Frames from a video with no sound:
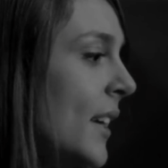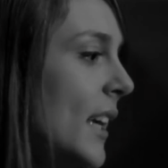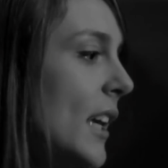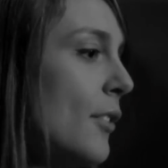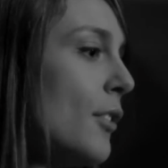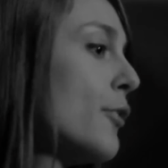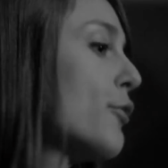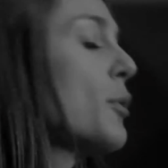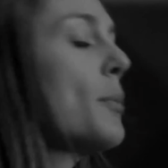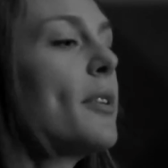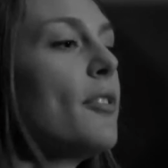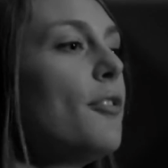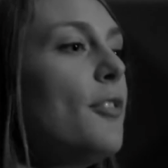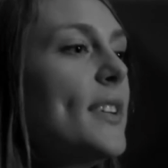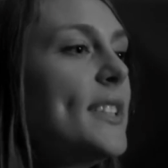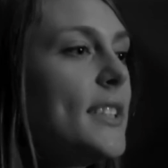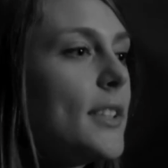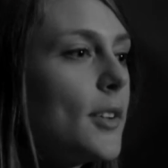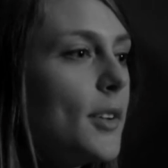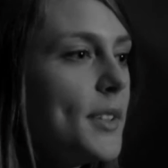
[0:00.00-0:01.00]
even from a
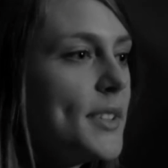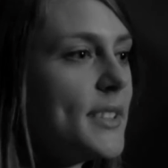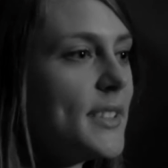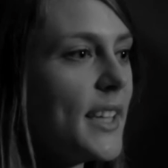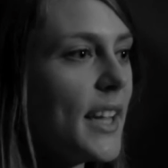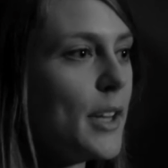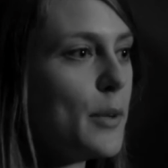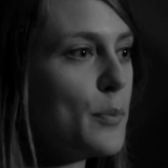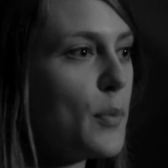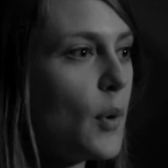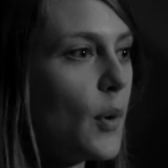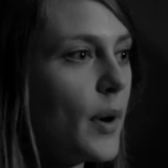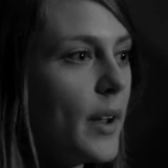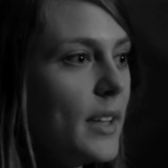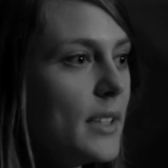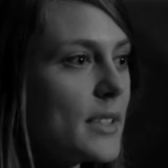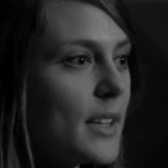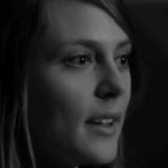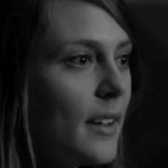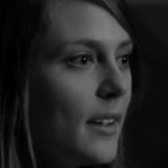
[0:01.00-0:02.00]
physical
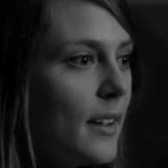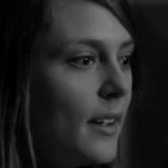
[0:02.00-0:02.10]
standpoint,